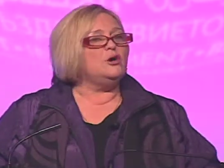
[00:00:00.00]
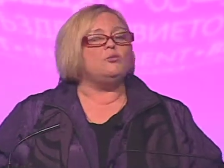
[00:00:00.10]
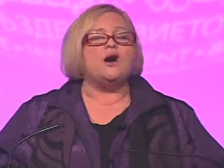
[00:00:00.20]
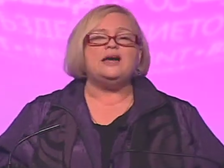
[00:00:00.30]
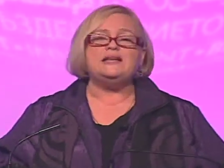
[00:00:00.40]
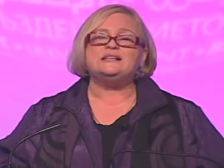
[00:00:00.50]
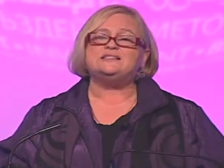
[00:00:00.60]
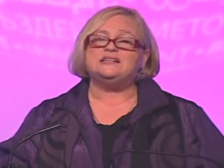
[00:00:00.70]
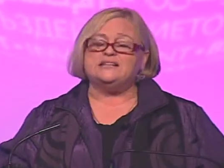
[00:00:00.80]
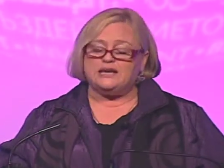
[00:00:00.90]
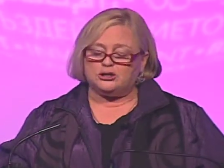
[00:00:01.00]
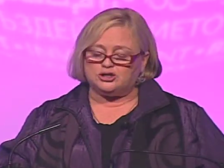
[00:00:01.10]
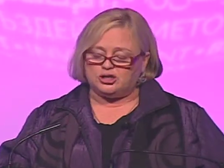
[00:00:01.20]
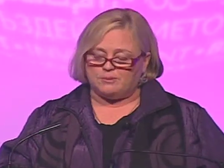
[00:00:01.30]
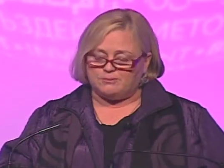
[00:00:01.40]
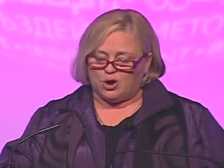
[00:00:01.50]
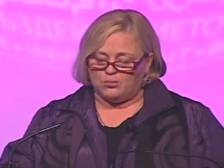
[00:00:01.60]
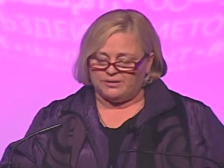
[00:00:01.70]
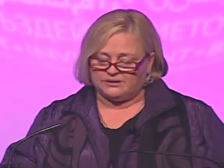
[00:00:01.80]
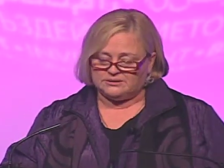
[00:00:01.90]
what is the leadership
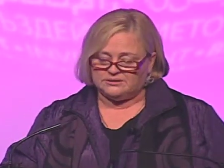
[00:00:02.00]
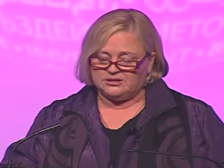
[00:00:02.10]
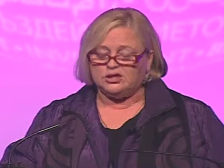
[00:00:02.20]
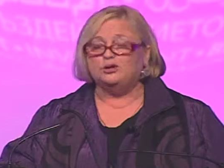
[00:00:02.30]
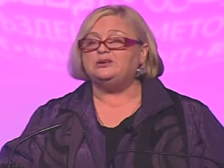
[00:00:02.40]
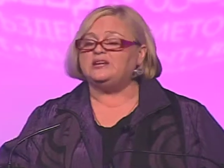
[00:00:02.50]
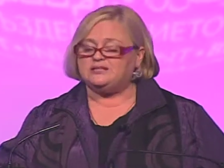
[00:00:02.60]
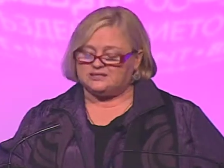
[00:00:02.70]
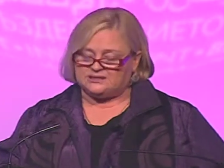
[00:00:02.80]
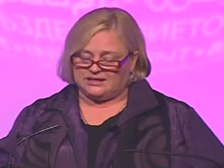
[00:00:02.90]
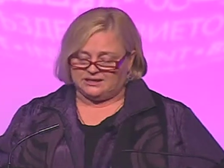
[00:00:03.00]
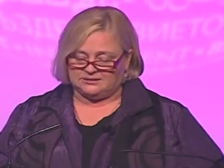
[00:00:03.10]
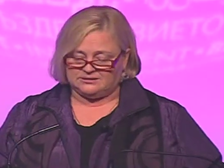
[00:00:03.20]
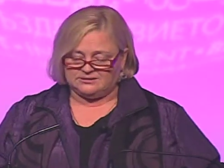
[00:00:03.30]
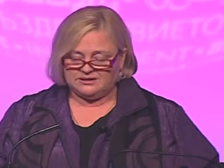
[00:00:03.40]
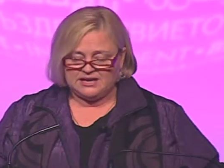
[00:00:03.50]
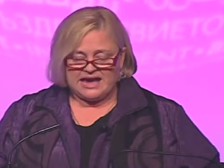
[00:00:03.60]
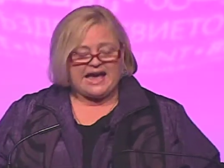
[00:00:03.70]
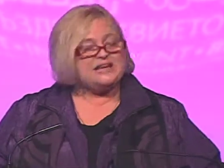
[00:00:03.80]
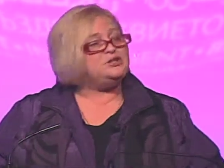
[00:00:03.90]
moment you need to seize?
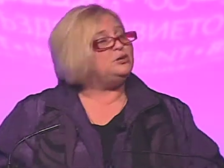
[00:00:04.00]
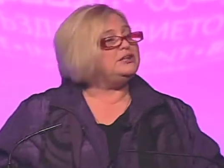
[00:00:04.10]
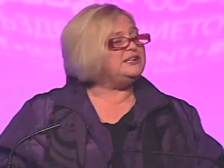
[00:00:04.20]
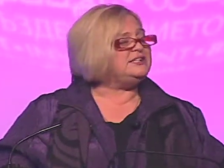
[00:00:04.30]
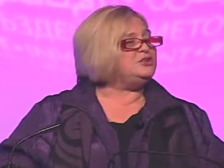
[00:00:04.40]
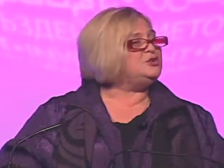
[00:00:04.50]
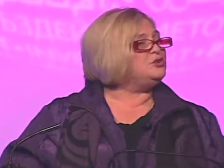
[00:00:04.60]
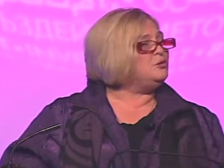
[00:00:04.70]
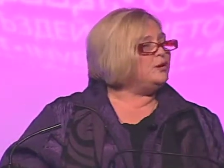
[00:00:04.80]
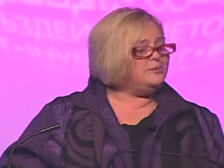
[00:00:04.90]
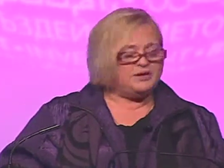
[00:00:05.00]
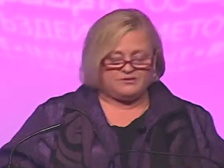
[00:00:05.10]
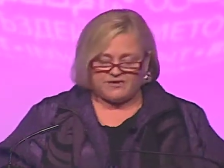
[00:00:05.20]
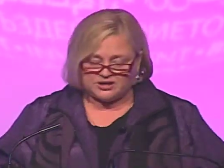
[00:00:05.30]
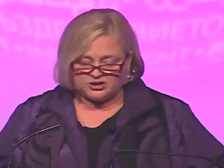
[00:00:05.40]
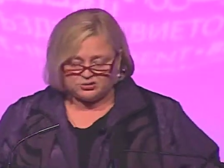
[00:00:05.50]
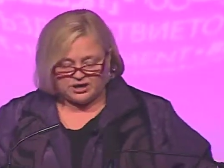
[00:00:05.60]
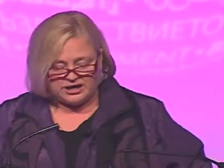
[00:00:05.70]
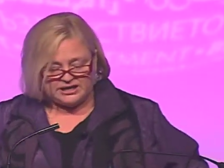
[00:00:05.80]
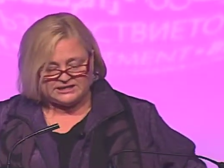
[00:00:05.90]
As you listen to the women of
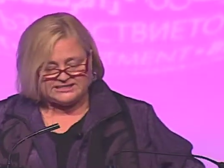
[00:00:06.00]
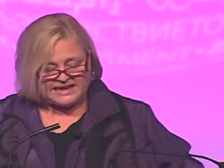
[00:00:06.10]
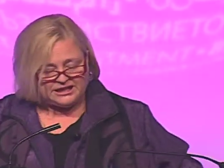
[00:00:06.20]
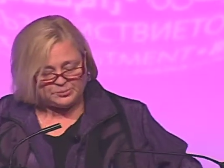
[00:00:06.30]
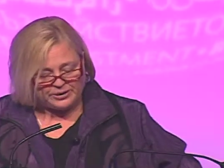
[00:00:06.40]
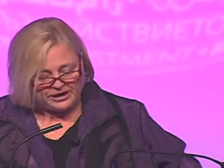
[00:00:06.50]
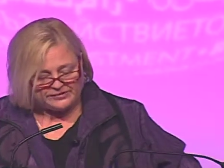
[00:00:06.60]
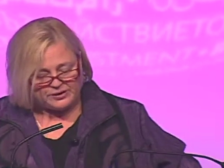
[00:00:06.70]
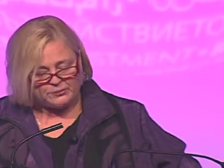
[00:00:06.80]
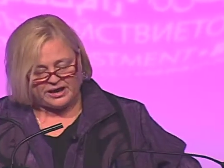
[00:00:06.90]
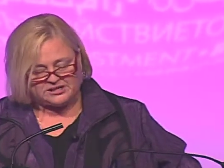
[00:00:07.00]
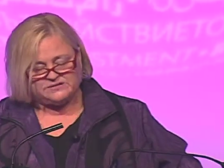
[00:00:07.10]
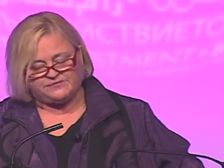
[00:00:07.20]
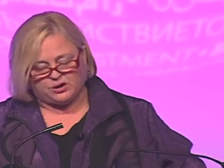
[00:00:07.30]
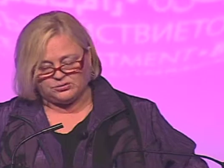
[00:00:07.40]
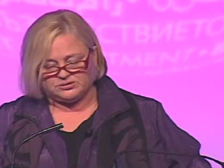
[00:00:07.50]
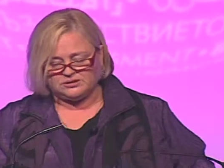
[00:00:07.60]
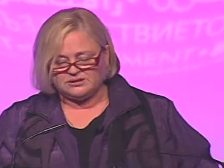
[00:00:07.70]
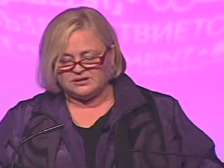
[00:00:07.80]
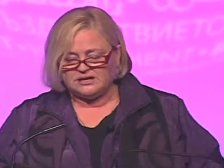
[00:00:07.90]
Australia celebrating their right to vote,
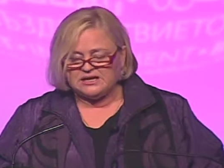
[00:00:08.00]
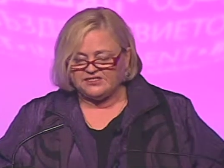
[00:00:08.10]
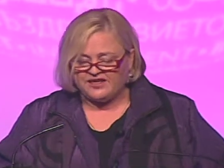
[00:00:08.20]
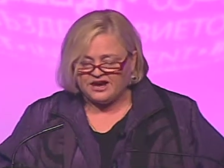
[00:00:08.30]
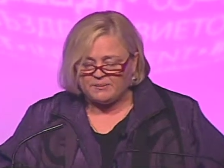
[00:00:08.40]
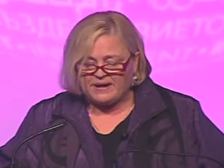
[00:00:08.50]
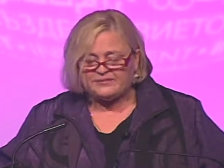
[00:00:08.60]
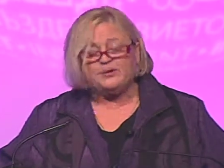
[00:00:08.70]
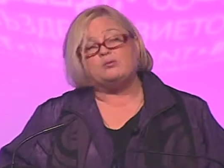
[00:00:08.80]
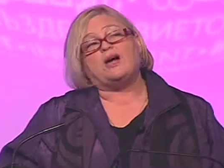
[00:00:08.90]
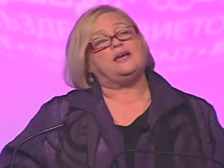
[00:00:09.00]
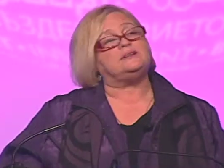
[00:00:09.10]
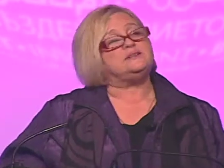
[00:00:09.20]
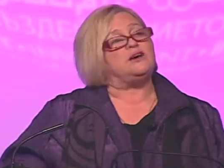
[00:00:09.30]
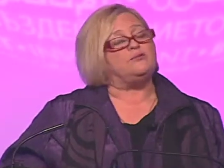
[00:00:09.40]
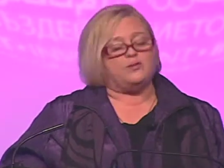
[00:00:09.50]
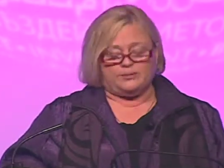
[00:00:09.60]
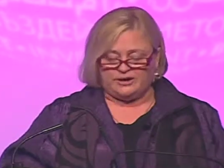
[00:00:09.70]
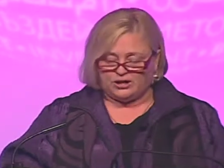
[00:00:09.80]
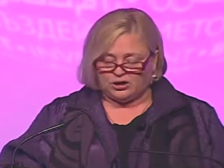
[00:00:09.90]
think about the rights of
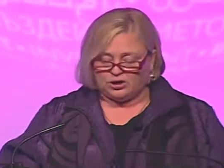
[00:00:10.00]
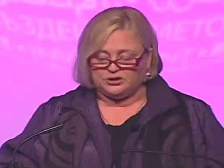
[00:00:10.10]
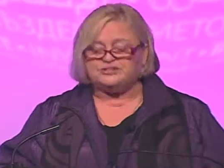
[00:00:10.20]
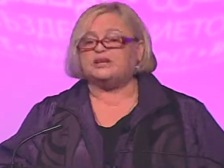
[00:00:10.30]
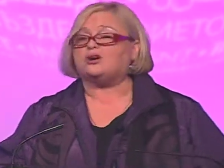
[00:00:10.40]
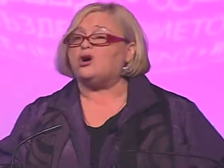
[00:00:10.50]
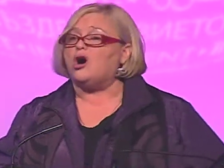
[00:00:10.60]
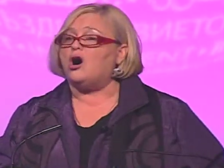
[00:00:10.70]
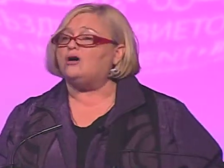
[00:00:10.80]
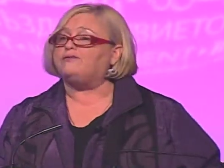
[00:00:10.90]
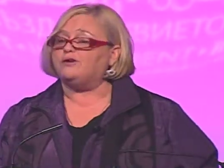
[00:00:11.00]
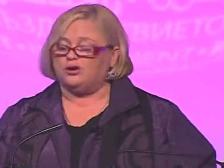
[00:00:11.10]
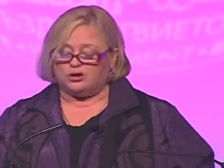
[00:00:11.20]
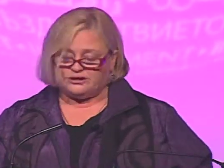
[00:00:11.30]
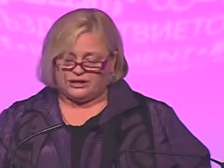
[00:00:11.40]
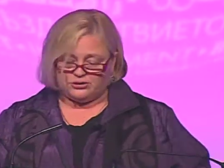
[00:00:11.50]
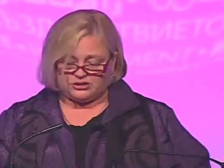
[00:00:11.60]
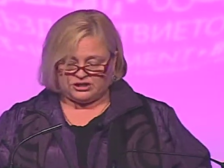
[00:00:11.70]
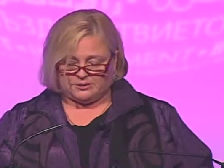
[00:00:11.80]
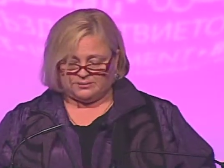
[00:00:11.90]
women and girls that call for your
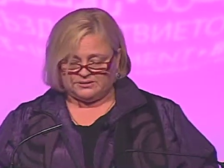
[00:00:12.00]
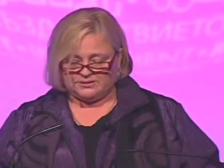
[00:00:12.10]
leadership.